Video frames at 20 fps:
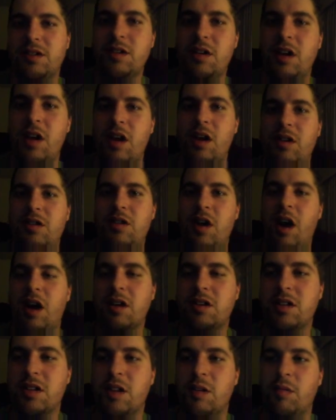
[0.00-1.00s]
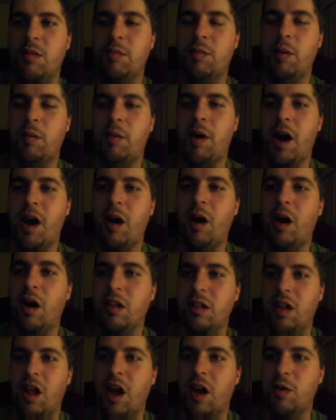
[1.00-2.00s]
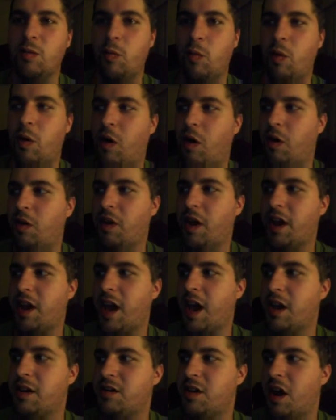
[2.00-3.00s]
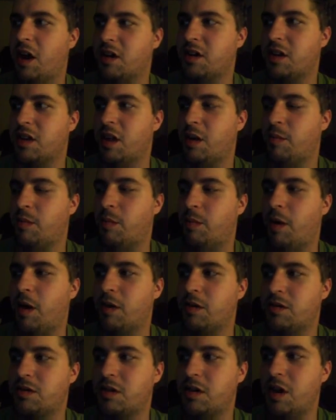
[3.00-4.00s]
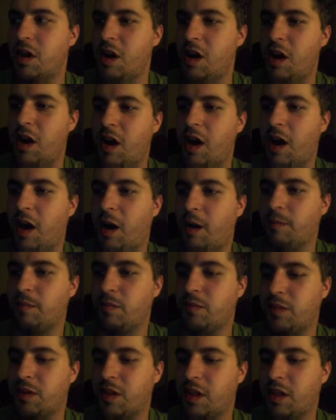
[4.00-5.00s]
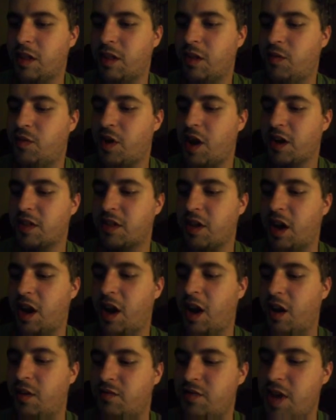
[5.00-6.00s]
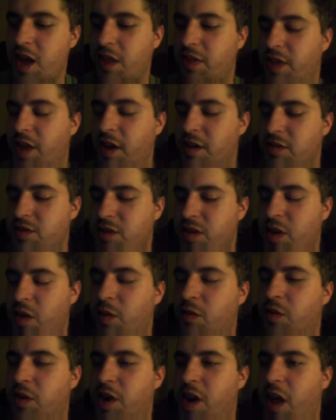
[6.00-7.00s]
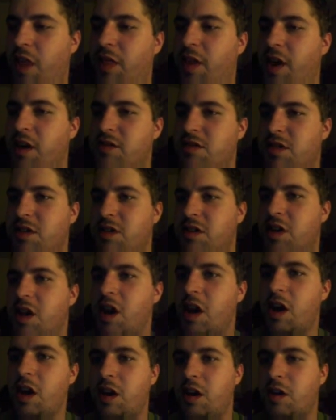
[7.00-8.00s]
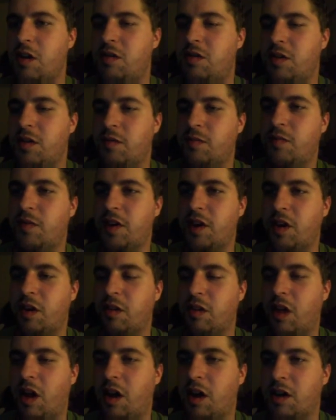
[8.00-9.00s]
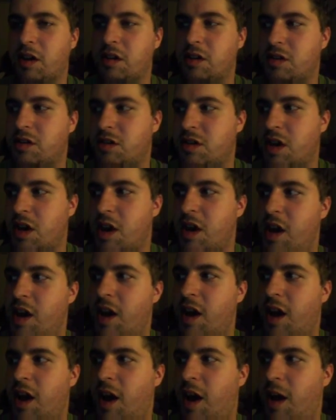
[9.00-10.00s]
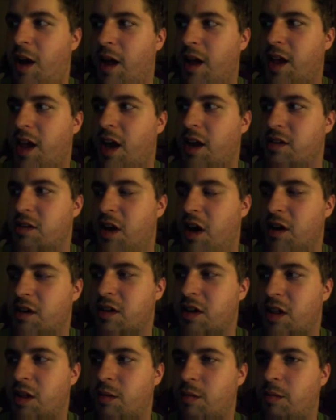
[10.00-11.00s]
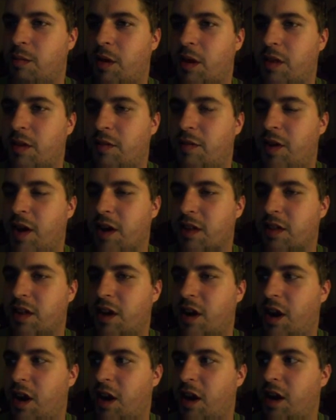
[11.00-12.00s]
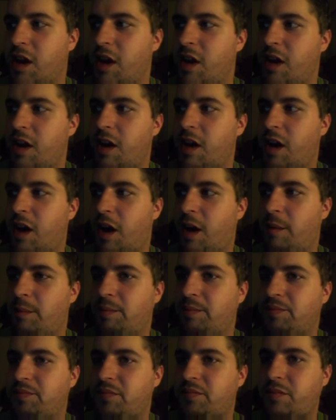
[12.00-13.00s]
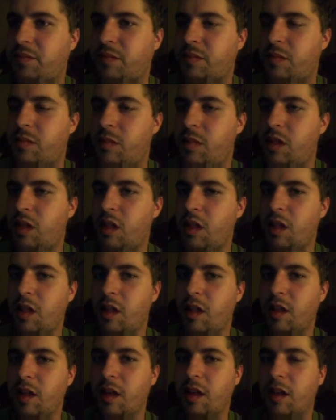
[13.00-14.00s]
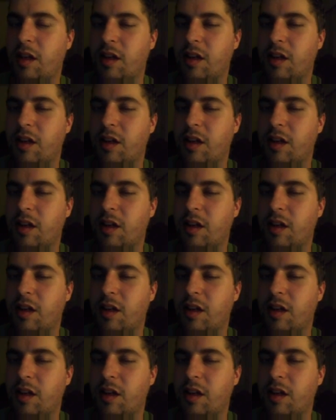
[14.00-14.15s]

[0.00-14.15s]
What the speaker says: friends, okay? I can't talk to them about my online world. I can't talk to them about the fact that I have over 10,000 YouTube video logs. I can't talk to them about the fact that I